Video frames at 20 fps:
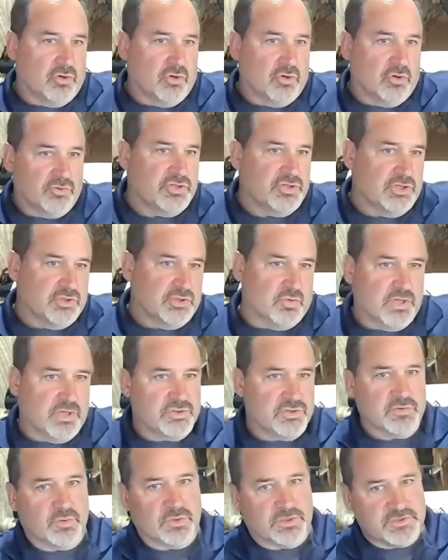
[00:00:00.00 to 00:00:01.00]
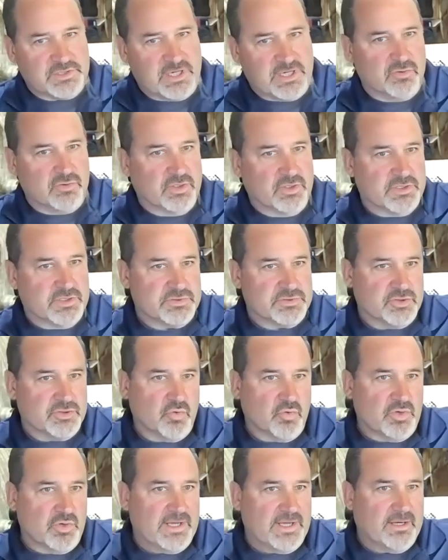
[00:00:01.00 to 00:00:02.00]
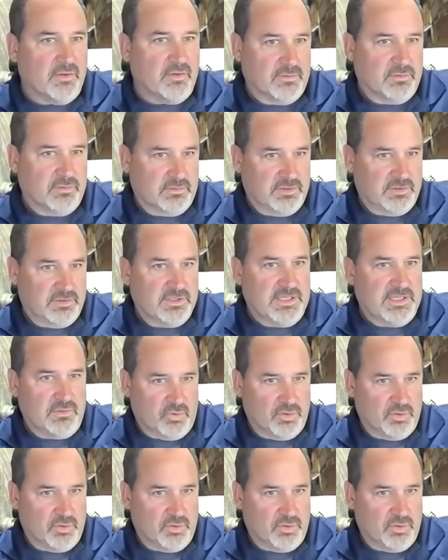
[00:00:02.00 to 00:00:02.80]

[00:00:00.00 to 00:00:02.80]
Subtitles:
the situations where a side dress, no doubt,